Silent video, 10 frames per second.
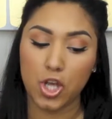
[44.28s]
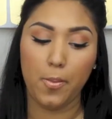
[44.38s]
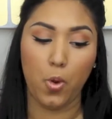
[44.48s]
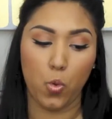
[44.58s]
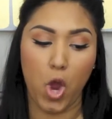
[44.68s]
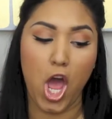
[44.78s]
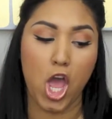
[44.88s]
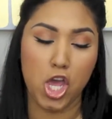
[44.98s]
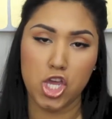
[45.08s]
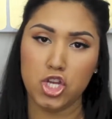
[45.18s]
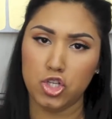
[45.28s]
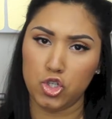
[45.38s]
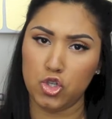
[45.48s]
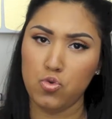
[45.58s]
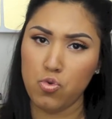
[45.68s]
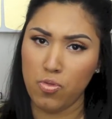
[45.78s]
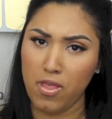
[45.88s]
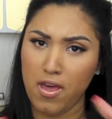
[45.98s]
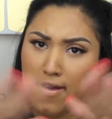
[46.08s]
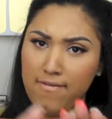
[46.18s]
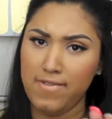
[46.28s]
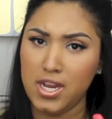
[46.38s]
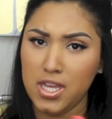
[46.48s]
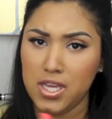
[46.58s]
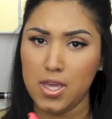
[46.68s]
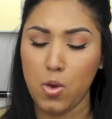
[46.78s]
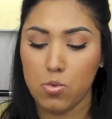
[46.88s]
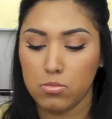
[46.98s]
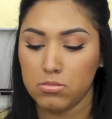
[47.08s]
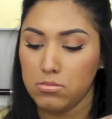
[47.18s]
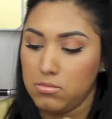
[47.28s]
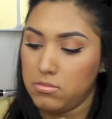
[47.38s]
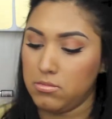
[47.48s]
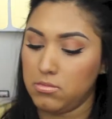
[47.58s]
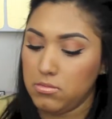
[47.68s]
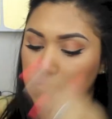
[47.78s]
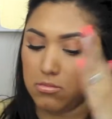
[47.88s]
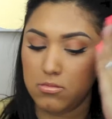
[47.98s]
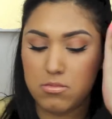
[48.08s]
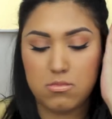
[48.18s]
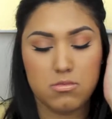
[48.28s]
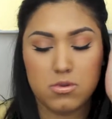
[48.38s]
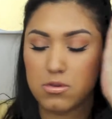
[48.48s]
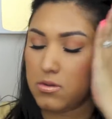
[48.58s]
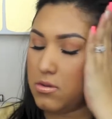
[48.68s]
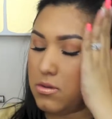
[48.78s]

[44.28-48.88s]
jump right into the video. Mm, mm, mm, mm,